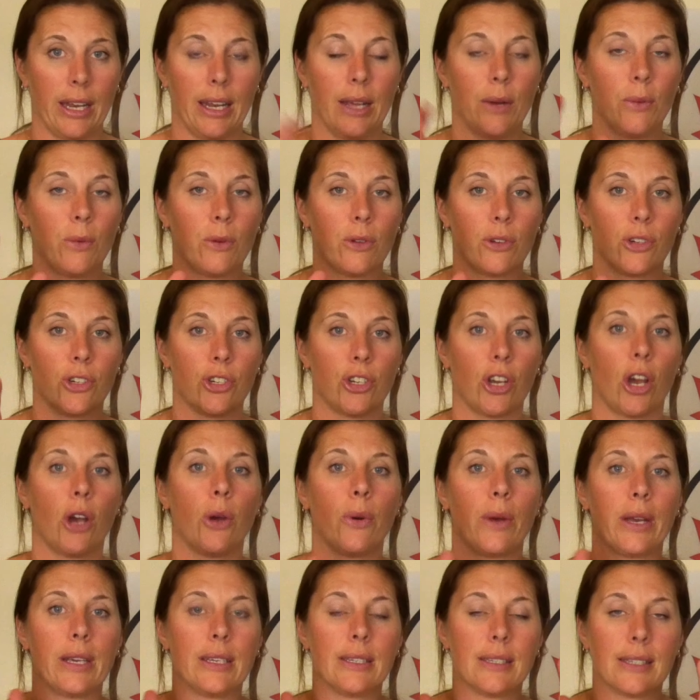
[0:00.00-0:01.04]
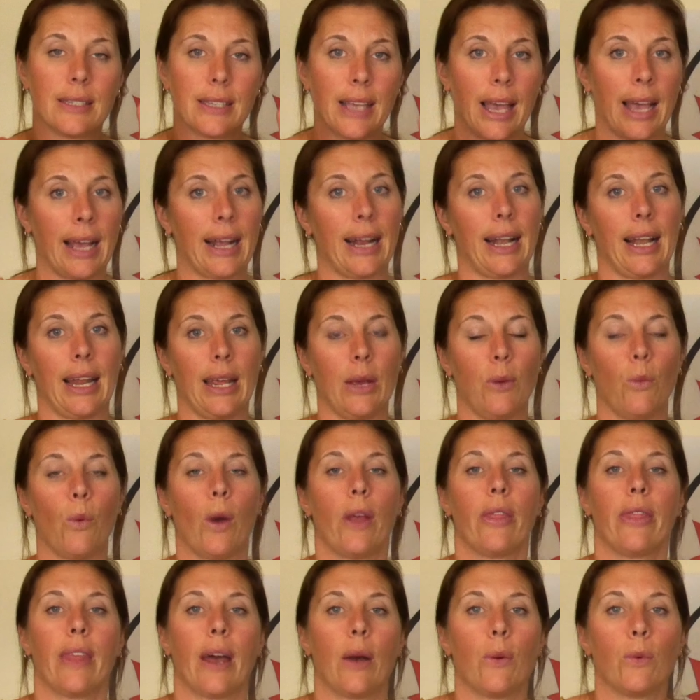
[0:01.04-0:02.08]
It will show exactly
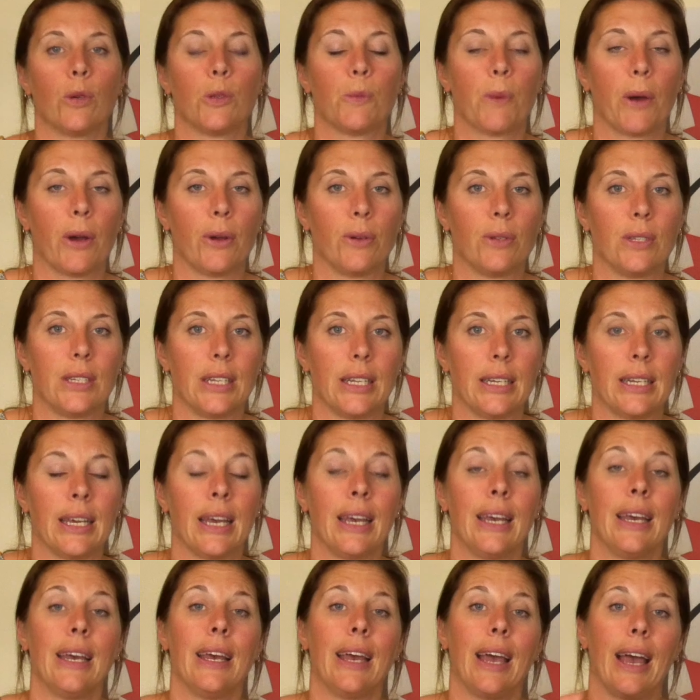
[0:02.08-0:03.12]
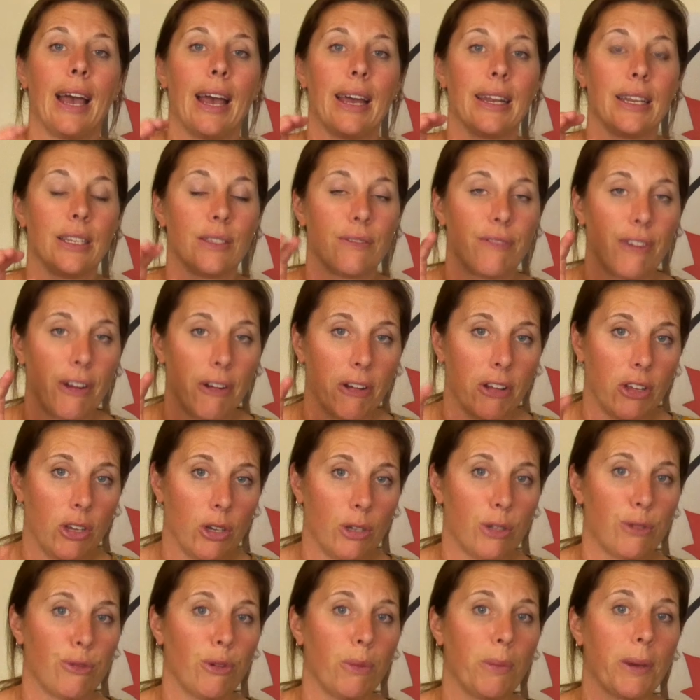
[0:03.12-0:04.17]
when that was posted and it's very
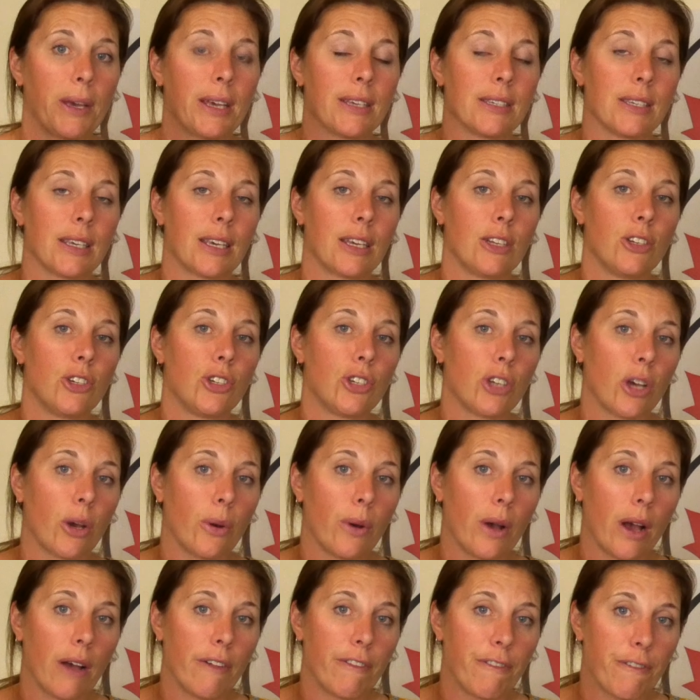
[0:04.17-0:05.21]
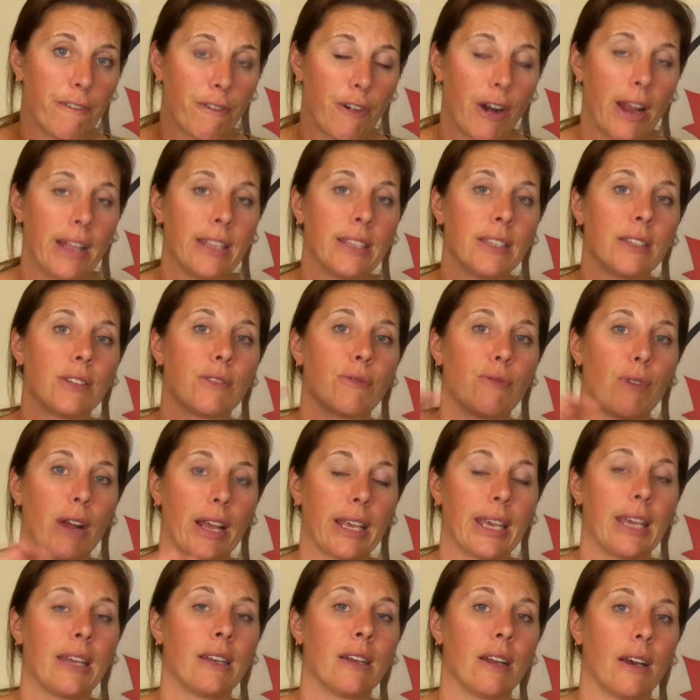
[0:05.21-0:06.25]
useful because it can show friends
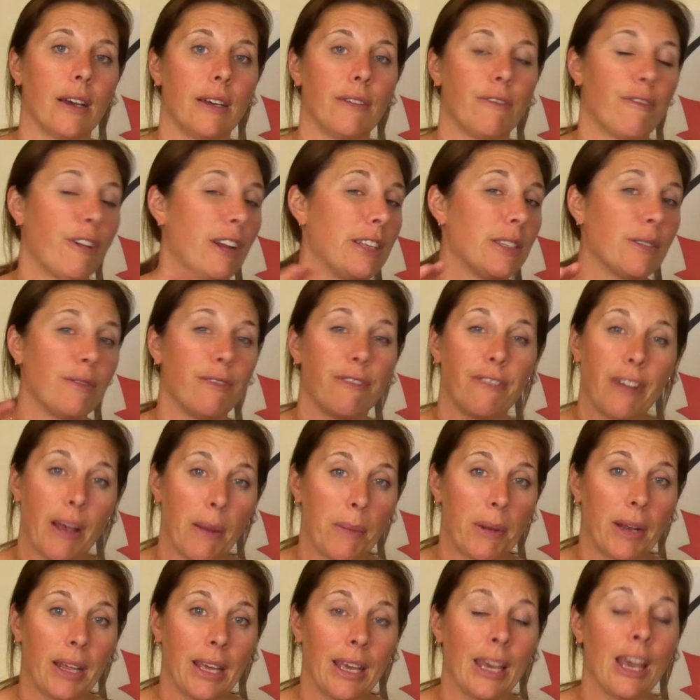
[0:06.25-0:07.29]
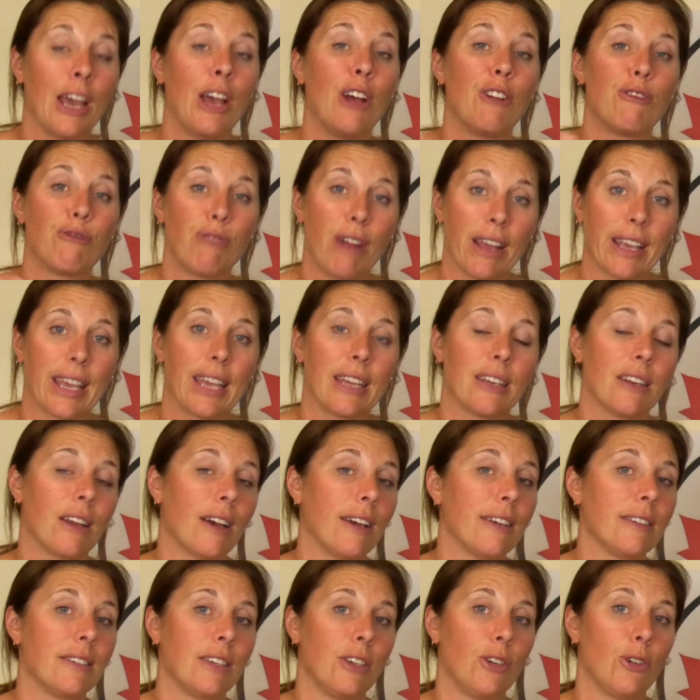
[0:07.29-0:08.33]
recognize friends and family
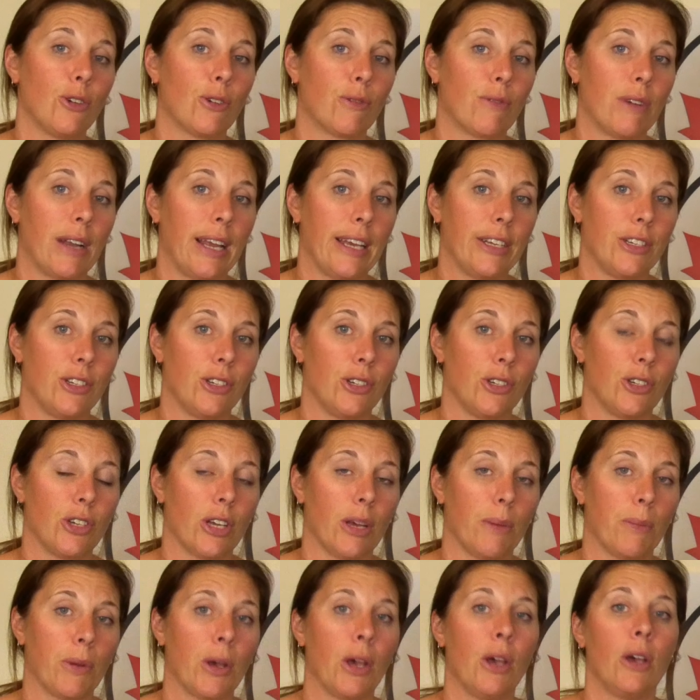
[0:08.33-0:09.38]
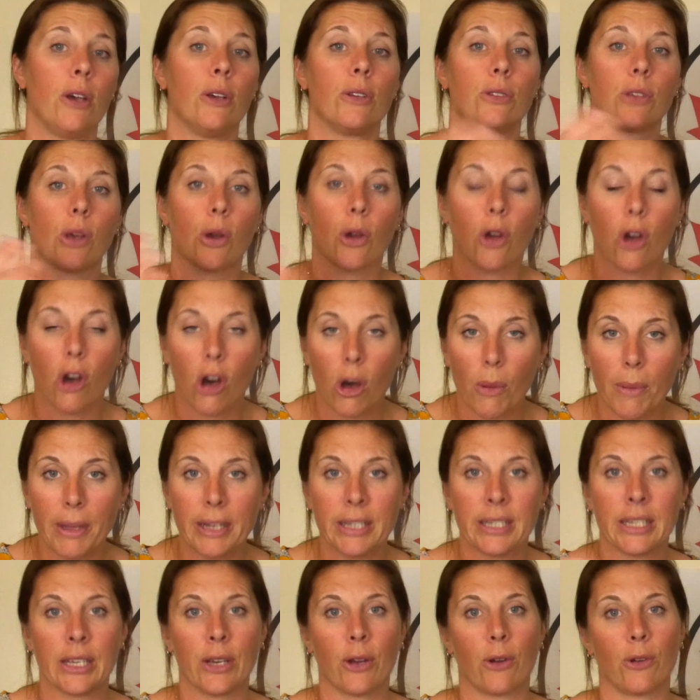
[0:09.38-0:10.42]
recognizing your relationship so
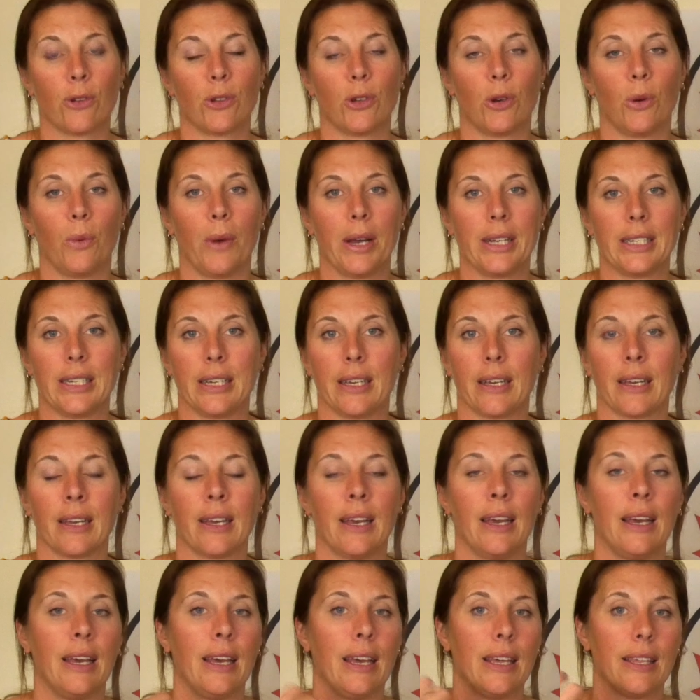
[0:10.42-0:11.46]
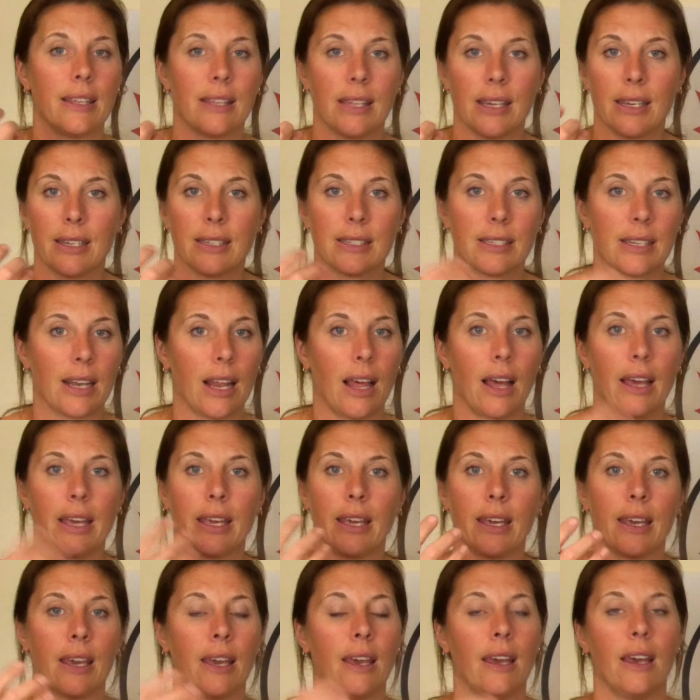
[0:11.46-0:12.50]
commenting on your wedding things
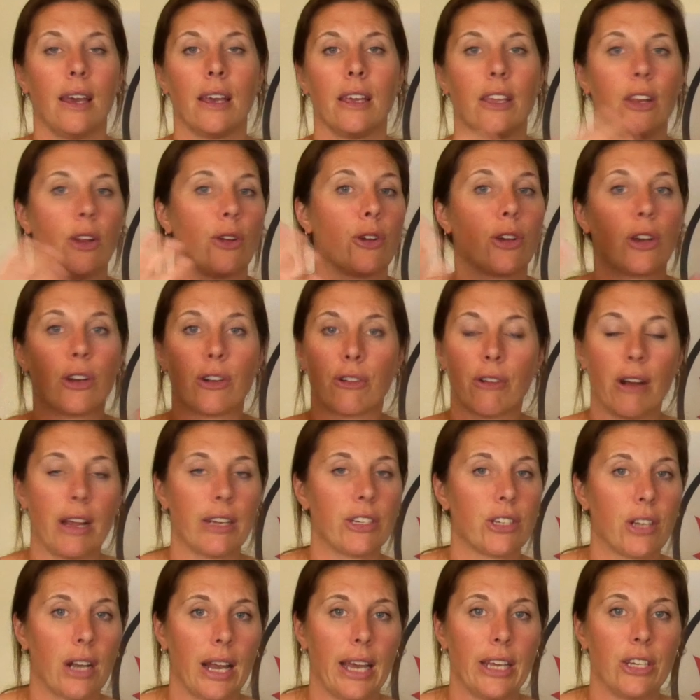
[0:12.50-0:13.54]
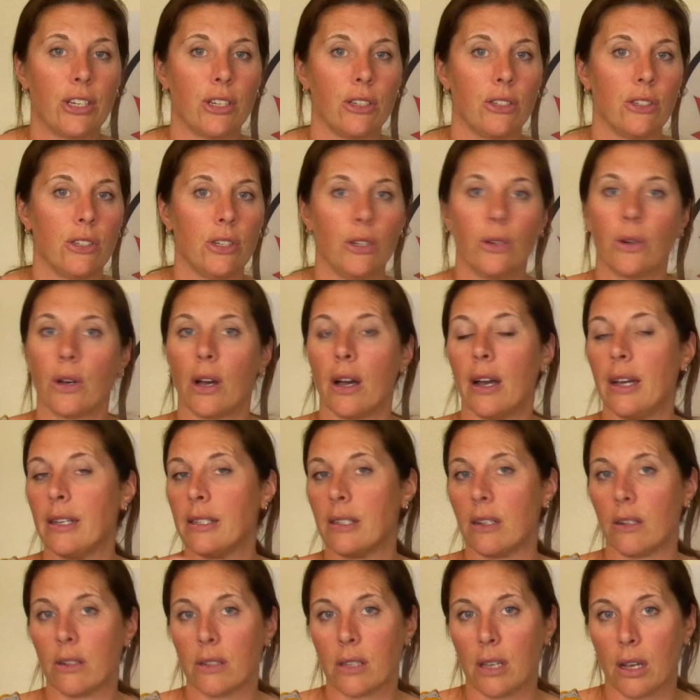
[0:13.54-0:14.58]
like you know congratulations you guys
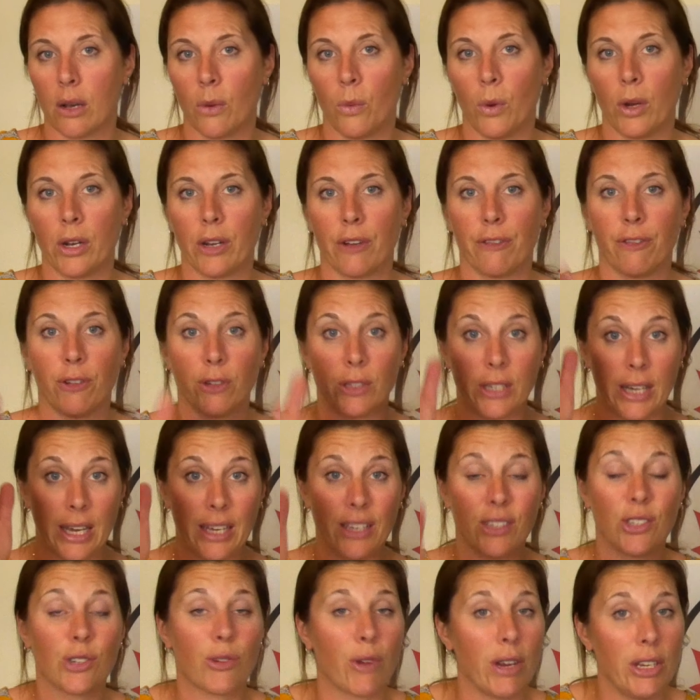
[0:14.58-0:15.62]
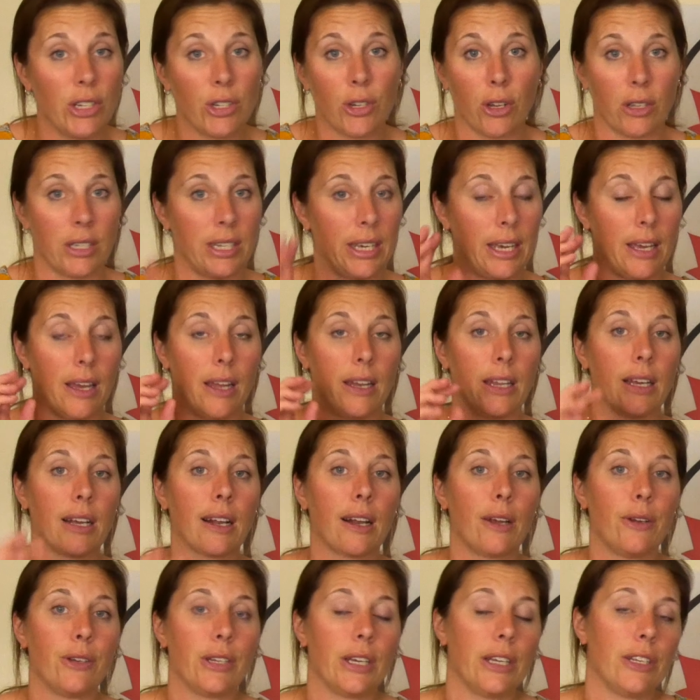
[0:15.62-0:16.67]
it looks like a wonderful day screenshot it and
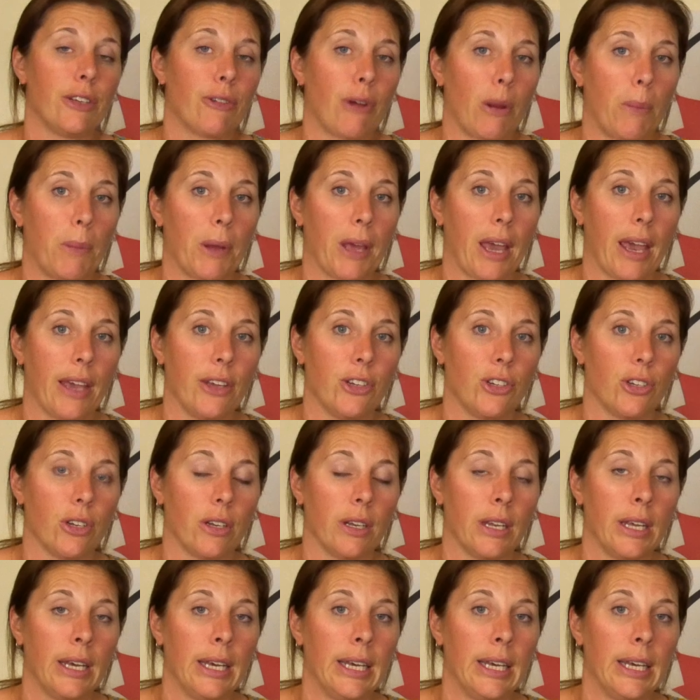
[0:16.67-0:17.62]
include it in your application